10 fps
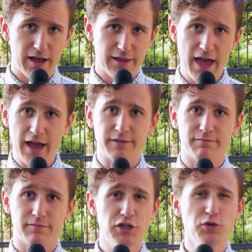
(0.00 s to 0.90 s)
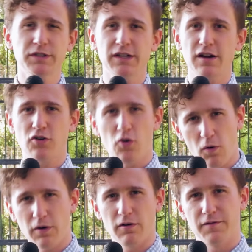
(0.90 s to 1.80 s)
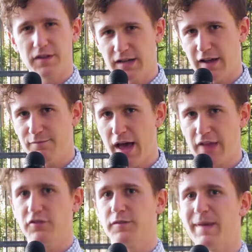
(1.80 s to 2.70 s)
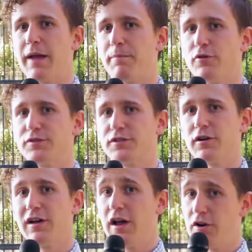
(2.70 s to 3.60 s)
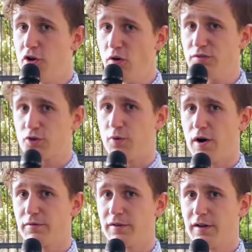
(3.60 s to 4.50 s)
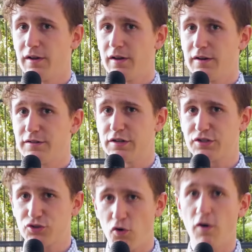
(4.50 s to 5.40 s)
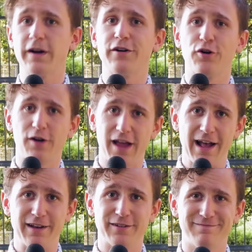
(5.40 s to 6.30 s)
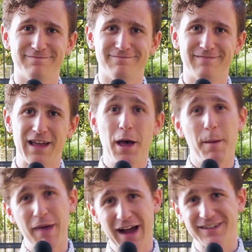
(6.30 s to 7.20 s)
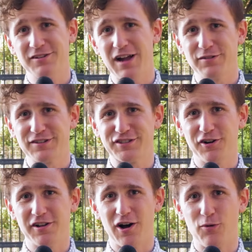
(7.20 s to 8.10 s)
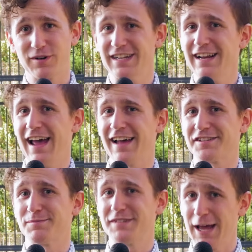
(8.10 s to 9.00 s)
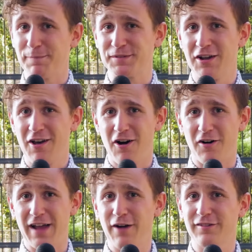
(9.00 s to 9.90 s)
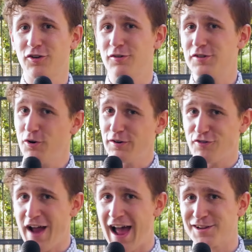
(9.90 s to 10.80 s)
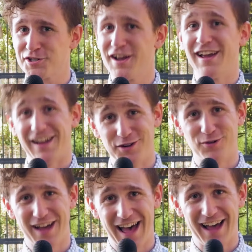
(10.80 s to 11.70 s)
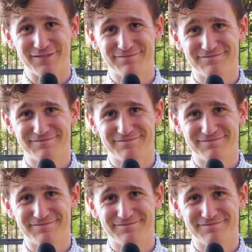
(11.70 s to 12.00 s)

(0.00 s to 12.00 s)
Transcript: Then, using a corner of the Dave Matthews Band poster, Knowles, quote, destroyed her head. Back to you now in the studio, where Tina has some tips on how to turn your trash into a hat.